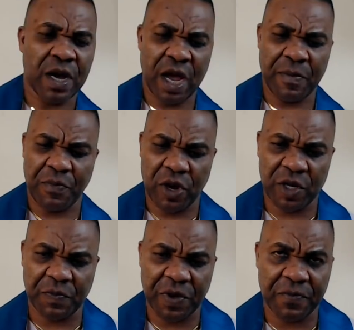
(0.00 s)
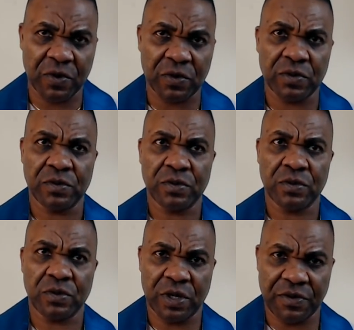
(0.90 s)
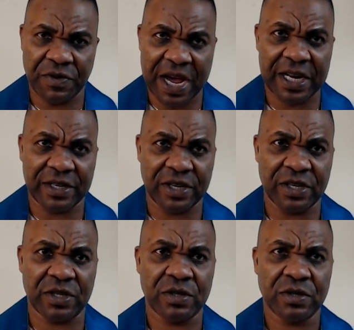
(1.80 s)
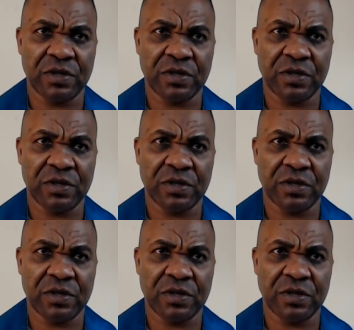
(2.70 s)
I point people to the realities